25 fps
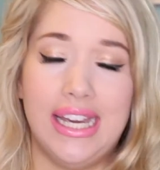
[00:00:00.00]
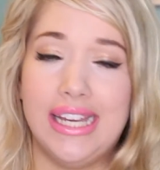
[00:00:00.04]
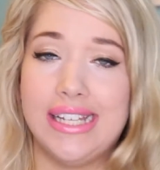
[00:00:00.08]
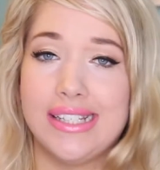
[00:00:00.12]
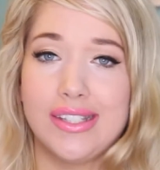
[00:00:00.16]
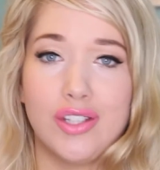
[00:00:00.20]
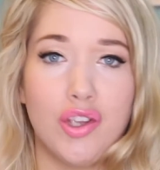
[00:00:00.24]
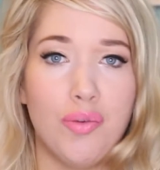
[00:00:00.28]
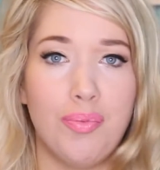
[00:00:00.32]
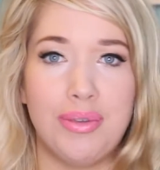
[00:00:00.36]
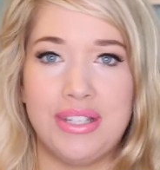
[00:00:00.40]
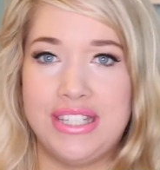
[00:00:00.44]

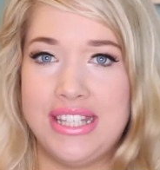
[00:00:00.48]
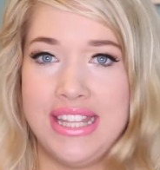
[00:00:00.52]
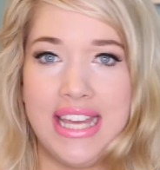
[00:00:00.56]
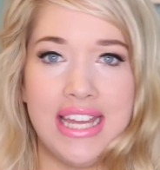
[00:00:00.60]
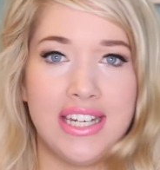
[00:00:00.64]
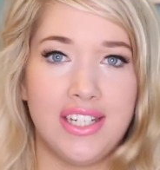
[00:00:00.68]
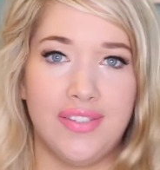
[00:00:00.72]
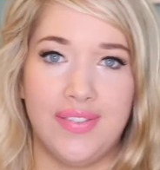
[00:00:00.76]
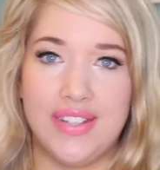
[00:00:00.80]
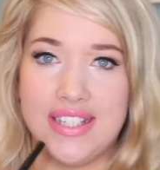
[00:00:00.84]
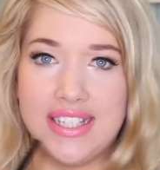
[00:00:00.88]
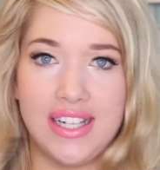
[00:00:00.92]
it's coming to the
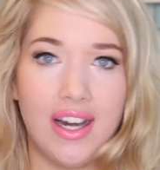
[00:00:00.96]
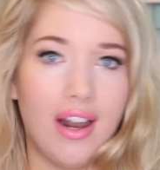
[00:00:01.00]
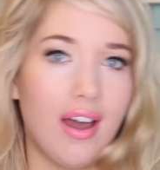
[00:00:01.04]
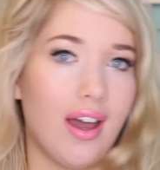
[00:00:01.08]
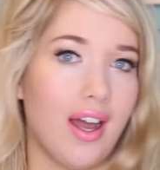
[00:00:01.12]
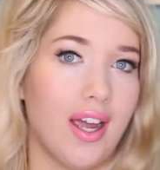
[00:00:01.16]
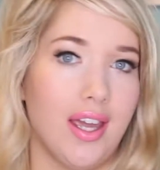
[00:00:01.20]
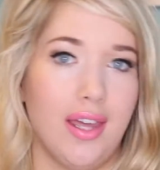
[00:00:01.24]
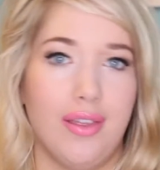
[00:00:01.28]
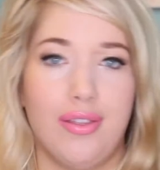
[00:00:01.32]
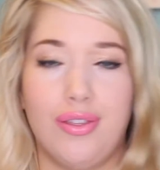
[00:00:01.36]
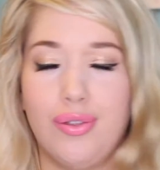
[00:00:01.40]
end of its
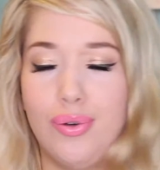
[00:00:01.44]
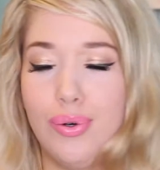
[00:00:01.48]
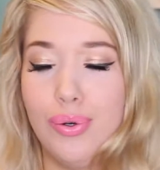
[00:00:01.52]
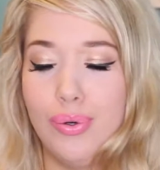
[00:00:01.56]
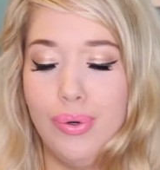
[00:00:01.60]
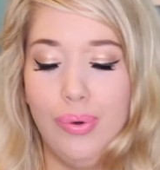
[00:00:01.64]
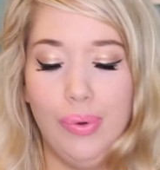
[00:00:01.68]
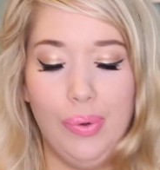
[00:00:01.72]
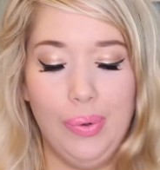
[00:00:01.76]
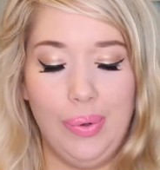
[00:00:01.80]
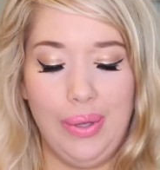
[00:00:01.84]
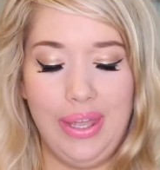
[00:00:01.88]
life
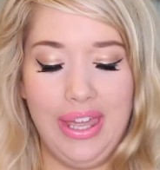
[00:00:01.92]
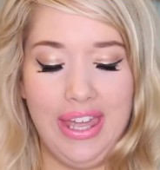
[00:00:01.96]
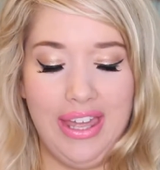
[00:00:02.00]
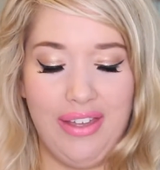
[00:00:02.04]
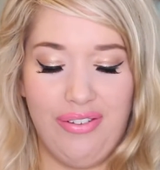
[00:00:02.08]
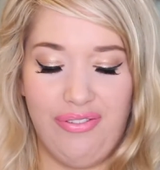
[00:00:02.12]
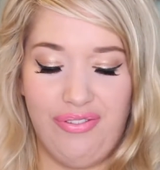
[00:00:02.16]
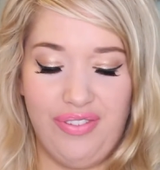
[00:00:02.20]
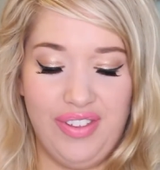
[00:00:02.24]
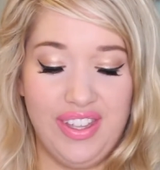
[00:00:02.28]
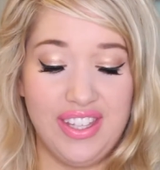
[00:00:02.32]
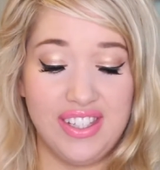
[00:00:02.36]
or
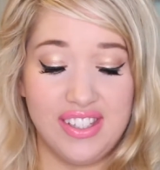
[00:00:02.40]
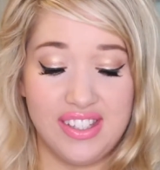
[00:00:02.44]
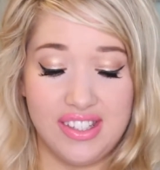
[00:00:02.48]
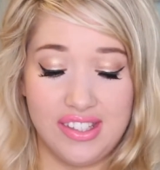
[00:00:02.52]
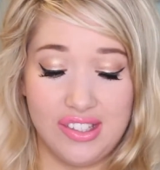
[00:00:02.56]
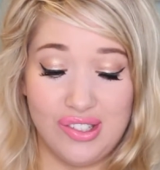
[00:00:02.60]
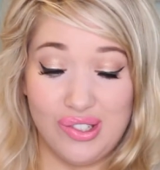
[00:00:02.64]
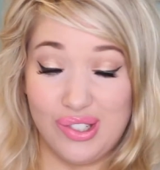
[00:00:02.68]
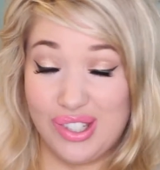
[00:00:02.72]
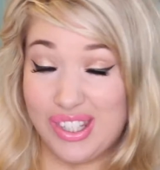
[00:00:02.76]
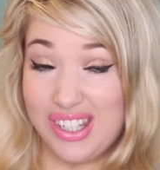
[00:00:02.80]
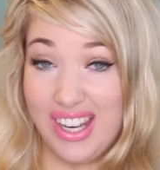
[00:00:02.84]
if
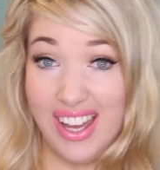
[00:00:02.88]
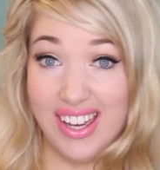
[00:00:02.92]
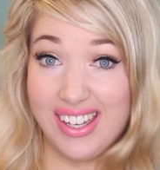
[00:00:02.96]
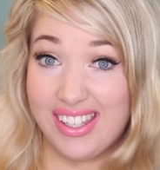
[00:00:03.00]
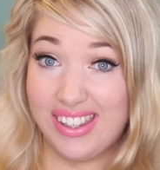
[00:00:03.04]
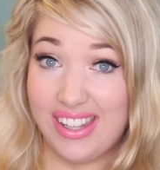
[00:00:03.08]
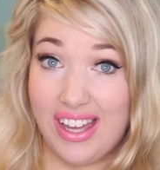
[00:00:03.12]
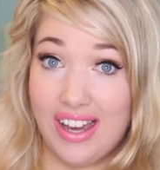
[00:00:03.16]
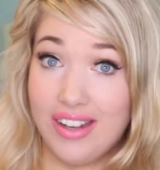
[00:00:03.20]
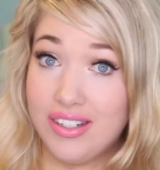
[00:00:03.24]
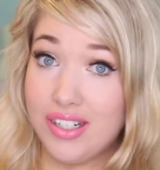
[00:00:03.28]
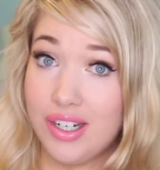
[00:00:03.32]
it's just
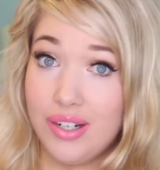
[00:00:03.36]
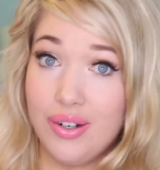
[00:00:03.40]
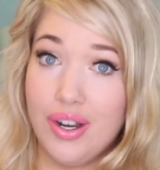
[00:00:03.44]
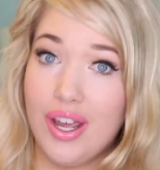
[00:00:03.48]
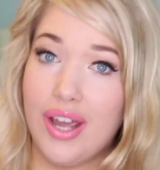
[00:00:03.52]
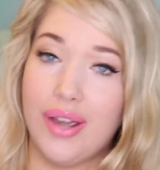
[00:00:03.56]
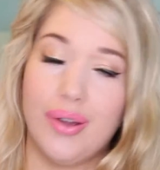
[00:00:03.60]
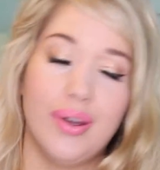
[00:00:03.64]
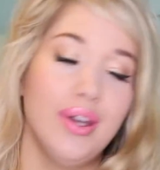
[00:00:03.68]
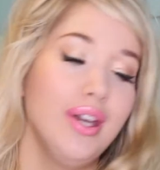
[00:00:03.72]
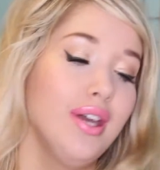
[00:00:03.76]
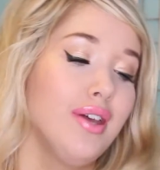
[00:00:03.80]
like that, I don't
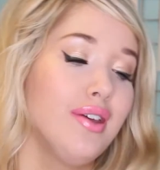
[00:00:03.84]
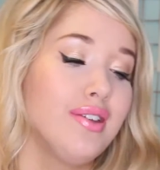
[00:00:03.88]
know.